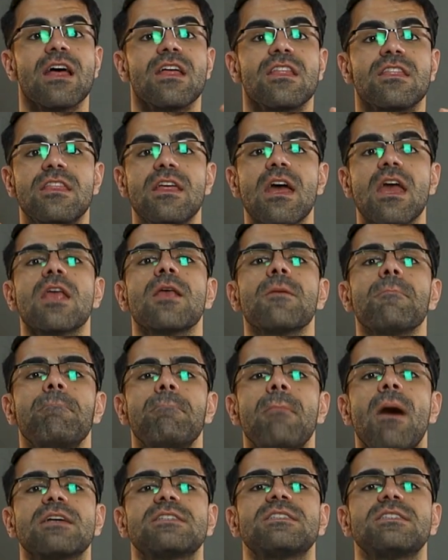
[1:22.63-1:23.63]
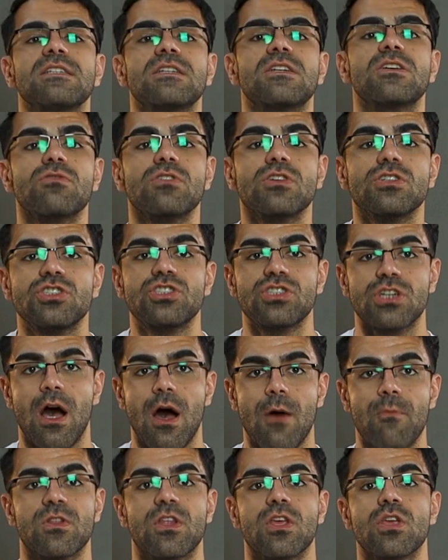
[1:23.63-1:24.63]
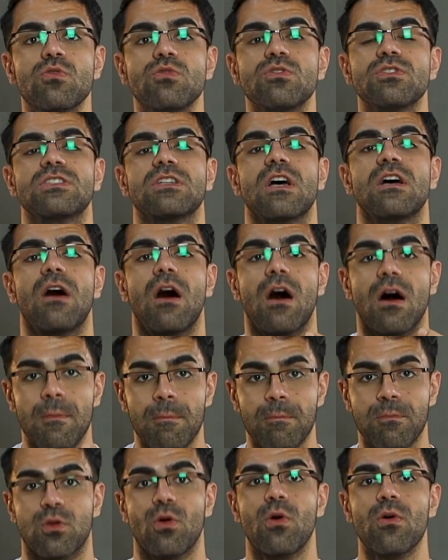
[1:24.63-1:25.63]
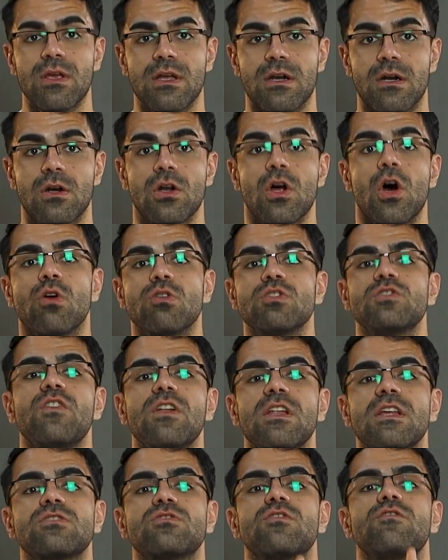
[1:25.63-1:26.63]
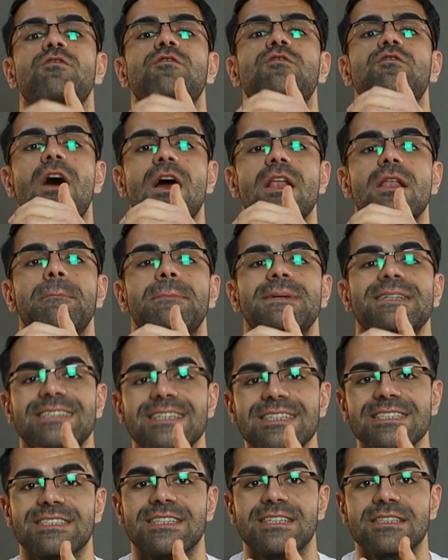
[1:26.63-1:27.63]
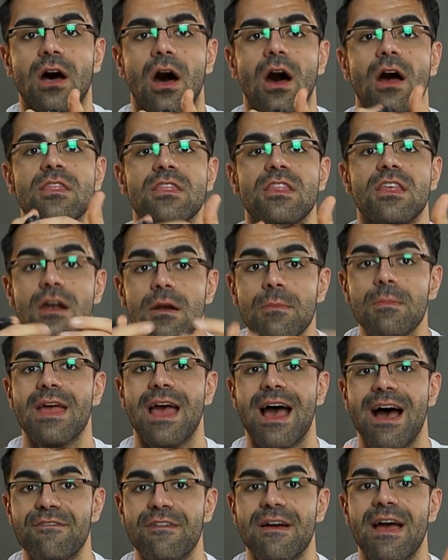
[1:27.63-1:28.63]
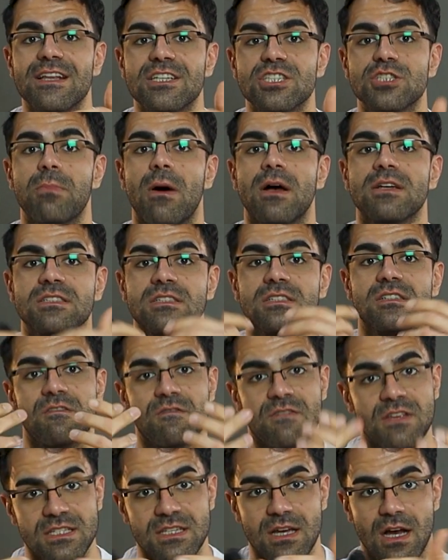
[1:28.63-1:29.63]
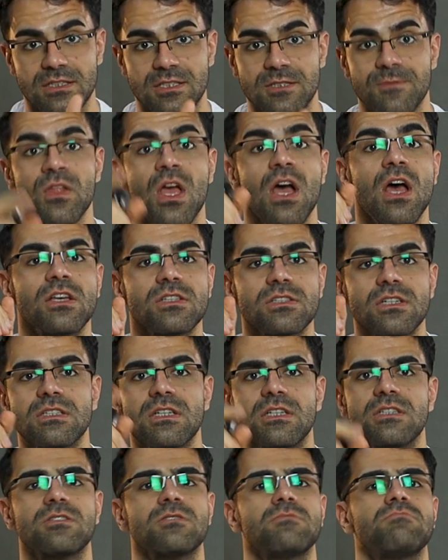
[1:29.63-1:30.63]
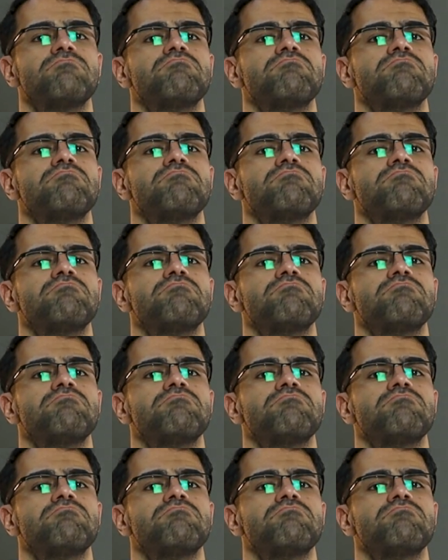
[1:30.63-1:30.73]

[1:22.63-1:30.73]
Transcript: They must secure a job with a US employer who's willing to file a petition on their behalf and sponsor their visas, such as